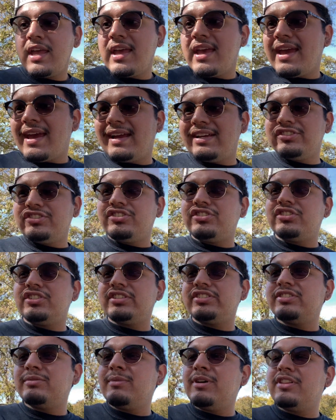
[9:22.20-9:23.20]
and just
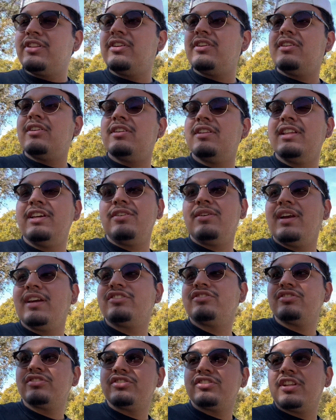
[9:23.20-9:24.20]
some other little extra
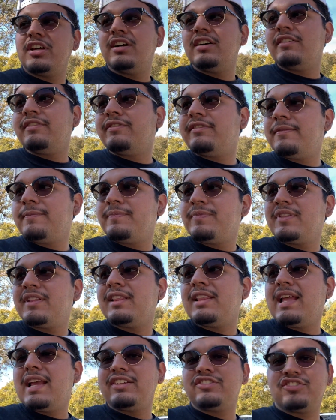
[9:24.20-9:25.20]
stuff
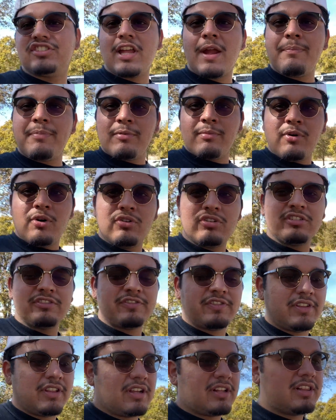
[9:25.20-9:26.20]
like stepper motor for
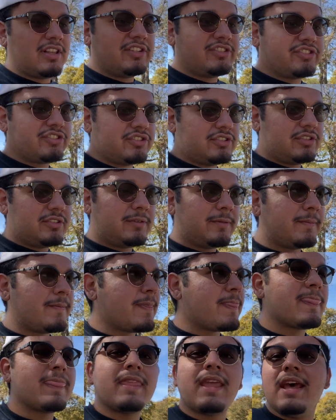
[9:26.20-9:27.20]
the cluster.
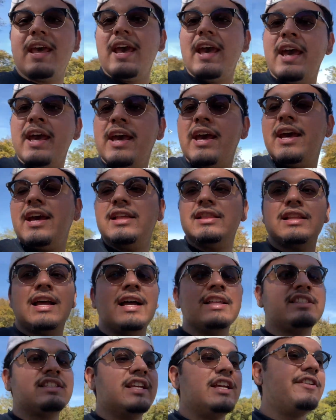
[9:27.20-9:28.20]
And I
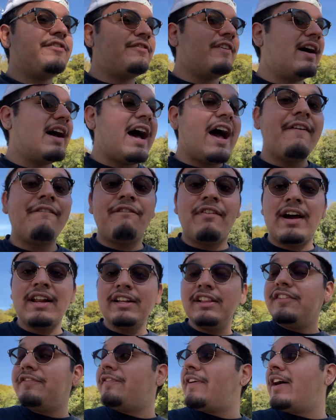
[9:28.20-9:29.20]
finally
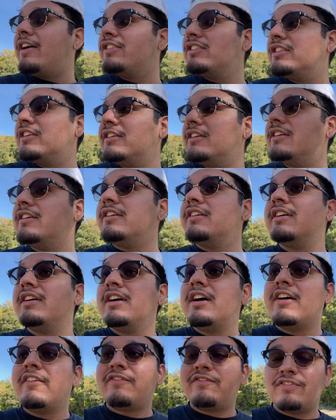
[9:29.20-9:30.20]
found the
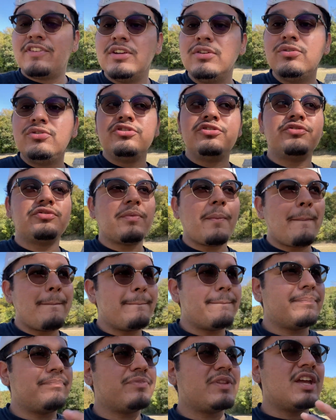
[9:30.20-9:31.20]
fuse
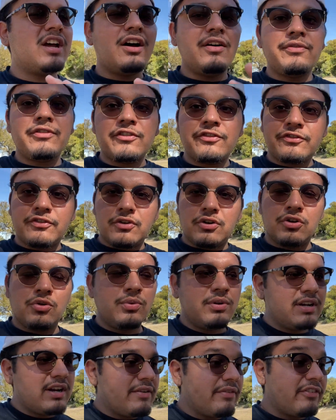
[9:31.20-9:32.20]
cover or
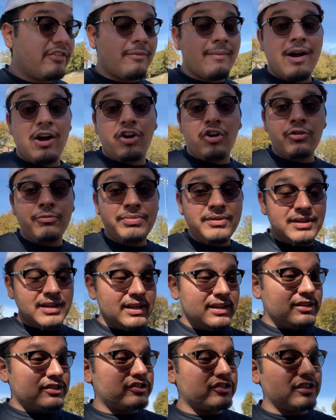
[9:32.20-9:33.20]
whatever for my
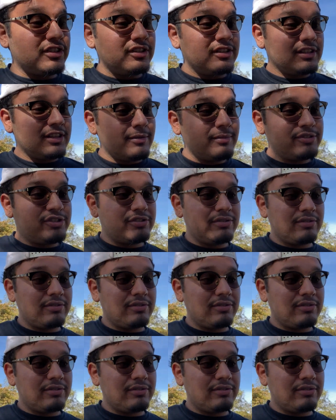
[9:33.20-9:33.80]
OBS. Look, let me show you.